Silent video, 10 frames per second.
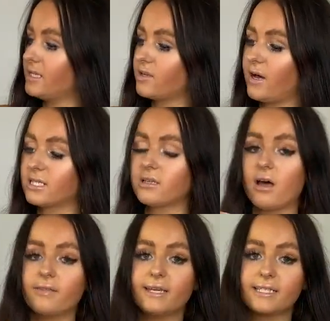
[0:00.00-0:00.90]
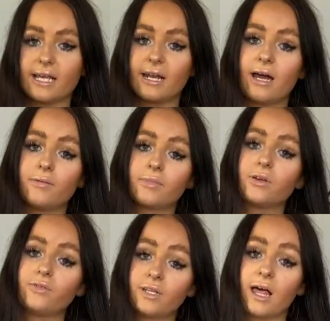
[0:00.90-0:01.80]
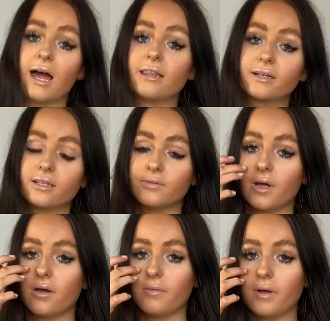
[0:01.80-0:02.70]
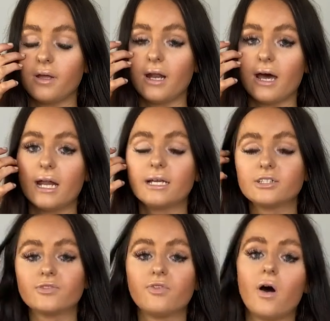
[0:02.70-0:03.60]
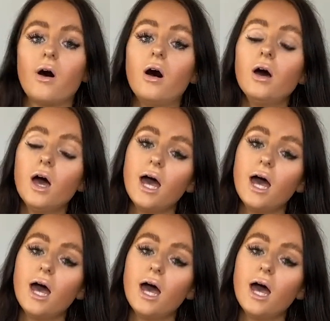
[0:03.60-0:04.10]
So I saw this and I'm loving lilac at the moment, and I just thought